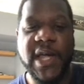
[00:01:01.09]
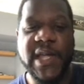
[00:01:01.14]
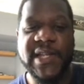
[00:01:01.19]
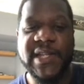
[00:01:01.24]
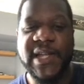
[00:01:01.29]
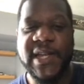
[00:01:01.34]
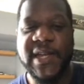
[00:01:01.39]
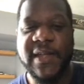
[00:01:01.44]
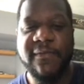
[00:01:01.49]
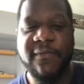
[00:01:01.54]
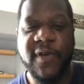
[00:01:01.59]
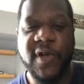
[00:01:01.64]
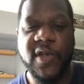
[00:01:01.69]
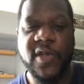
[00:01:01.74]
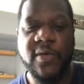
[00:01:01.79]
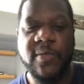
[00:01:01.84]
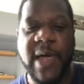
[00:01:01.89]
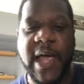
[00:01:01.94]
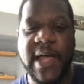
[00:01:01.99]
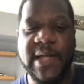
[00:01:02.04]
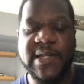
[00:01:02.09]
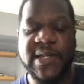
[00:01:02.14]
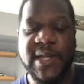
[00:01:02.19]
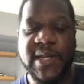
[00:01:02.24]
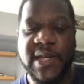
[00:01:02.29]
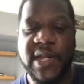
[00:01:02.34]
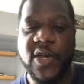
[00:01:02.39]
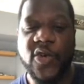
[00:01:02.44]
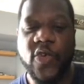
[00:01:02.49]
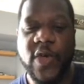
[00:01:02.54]
is that the volume has
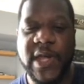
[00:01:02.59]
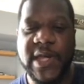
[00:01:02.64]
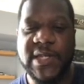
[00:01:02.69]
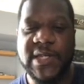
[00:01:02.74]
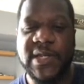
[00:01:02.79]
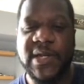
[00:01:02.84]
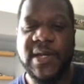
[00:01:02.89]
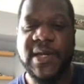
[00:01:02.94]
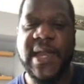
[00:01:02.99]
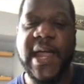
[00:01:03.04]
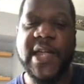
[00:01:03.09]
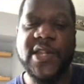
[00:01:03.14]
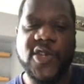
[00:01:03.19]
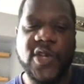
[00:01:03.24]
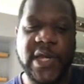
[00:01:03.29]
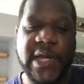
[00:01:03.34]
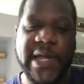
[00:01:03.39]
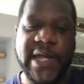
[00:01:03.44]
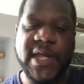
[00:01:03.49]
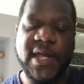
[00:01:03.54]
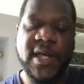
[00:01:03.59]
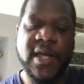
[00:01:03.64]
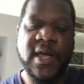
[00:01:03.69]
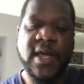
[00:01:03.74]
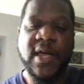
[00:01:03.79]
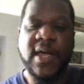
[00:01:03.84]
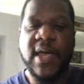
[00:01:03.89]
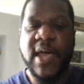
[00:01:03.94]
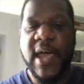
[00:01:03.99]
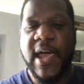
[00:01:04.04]
decreased, naturally.
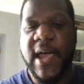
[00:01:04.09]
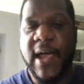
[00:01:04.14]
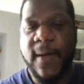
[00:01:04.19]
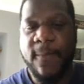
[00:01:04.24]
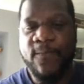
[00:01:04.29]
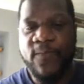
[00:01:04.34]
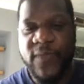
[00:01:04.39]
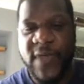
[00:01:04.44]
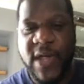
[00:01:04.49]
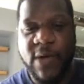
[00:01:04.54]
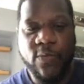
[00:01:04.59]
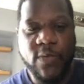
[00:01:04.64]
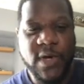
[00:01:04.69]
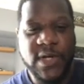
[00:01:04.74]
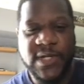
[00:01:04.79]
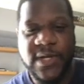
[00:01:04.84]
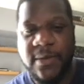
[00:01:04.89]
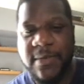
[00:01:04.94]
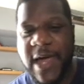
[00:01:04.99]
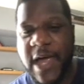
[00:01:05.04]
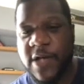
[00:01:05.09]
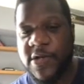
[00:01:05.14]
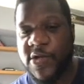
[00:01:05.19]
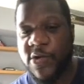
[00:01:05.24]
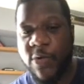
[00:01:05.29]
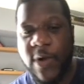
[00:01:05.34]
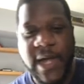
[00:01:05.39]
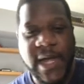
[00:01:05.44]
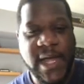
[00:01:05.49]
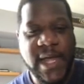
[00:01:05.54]
It was about
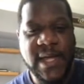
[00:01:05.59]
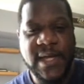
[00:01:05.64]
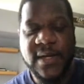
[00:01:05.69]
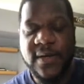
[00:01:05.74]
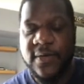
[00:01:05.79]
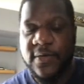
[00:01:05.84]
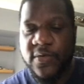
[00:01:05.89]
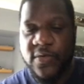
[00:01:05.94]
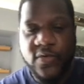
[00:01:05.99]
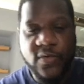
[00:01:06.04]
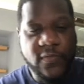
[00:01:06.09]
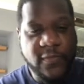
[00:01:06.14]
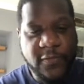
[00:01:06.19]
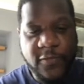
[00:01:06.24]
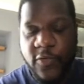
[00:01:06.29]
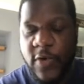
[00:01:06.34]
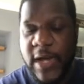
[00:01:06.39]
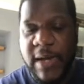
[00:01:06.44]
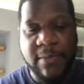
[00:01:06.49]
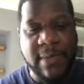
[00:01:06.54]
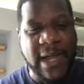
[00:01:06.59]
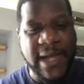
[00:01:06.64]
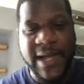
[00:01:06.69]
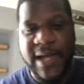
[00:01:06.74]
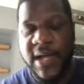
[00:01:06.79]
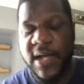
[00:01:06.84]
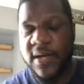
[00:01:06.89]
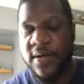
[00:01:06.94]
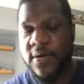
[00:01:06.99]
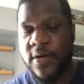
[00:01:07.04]
23
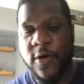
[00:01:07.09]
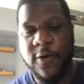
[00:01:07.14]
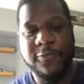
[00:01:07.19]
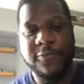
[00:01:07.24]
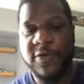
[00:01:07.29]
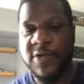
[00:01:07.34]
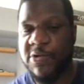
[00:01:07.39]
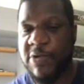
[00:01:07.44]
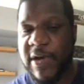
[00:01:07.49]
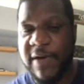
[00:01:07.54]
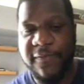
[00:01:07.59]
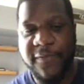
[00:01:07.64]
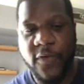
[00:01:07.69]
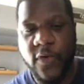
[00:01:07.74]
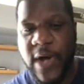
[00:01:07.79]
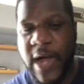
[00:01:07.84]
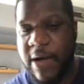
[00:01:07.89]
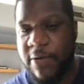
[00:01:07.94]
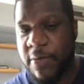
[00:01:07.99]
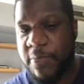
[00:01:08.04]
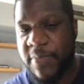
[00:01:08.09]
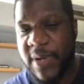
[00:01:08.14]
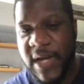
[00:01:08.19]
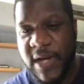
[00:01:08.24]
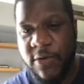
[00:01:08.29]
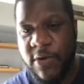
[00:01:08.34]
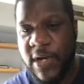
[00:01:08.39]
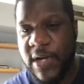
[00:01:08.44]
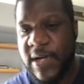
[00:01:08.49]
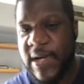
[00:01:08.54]
million over a 24-hour
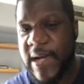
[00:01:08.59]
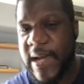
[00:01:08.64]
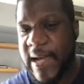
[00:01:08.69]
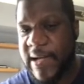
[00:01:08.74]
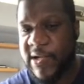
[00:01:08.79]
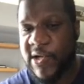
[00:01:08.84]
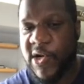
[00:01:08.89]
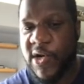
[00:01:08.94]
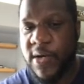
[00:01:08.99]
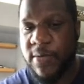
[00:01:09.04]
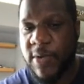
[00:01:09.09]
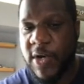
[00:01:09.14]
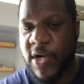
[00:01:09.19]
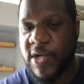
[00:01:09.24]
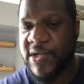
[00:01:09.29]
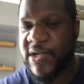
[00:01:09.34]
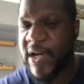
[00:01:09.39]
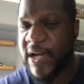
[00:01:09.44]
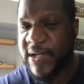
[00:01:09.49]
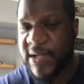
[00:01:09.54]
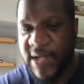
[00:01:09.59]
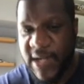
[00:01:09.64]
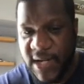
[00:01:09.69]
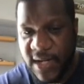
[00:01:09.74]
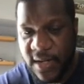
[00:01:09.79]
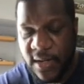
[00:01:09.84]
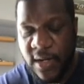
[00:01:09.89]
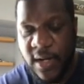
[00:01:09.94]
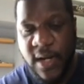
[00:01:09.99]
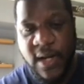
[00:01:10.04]
period. The last time I checked
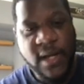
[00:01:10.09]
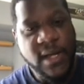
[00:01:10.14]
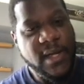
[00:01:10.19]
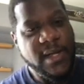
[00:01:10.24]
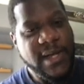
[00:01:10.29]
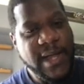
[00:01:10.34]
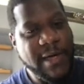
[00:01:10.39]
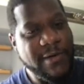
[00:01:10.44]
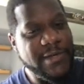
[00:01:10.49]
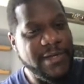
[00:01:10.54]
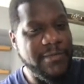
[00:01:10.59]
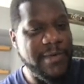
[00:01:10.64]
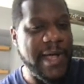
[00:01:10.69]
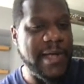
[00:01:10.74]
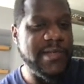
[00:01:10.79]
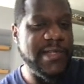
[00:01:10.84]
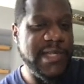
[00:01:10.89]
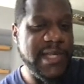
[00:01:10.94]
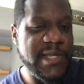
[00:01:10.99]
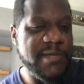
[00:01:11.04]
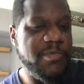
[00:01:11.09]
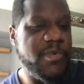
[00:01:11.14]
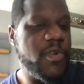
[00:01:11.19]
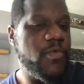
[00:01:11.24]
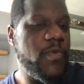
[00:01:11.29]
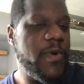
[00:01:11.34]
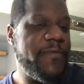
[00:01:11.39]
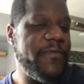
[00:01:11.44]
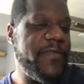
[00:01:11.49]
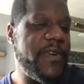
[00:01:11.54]
it, now it's about
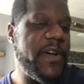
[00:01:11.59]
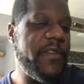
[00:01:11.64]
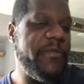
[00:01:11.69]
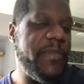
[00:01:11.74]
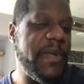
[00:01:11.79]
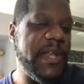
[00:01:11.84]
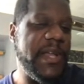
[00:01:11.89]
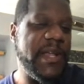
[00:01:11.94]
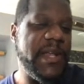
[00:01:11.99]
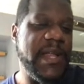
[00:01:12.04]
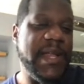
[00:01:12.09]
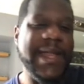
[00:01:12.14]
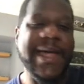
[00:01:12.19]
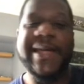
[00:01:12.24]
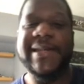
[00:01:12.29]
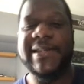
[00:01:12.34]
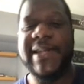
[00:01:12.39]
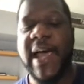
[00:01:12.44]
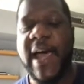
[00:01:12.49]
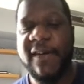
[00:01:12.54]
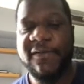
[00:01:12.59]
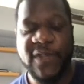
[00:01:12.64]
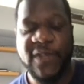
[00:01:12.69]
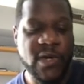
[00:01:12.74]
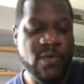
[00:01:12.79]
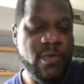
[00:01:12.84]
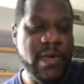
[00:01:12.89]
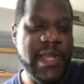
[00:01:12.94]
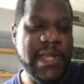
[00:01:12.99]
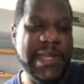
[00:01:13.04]
6.15 million, and that is after the
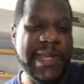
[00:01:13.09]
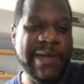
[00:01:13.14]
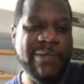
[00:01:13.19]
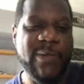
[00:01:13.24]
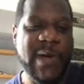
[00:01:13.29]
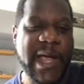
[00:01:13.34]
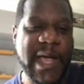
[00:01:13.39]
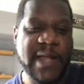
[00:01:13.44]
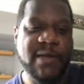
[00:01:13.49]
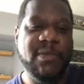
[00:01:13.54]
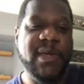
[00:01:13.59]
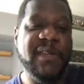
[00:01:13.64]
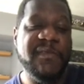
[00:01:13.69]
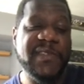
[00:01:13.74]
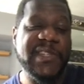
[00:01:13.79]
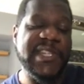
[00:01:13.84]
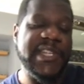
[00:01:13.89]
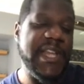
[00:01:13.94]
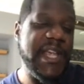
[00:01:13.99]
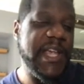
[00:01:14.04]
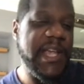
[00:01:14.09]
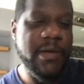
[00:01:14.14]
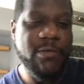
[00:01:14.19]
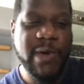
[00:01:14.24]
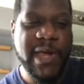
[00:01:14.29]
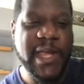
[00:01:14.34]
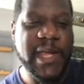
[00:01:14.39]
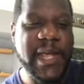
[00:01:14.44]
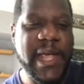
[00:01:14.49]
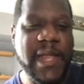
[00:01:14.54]
weekend. We had a bit of a sticky
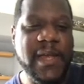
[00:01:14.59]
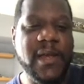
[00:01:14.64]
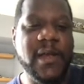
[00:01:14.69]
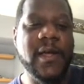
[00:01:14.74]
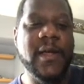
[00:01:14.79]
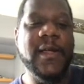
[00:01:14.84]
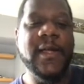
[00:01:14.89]
weekend,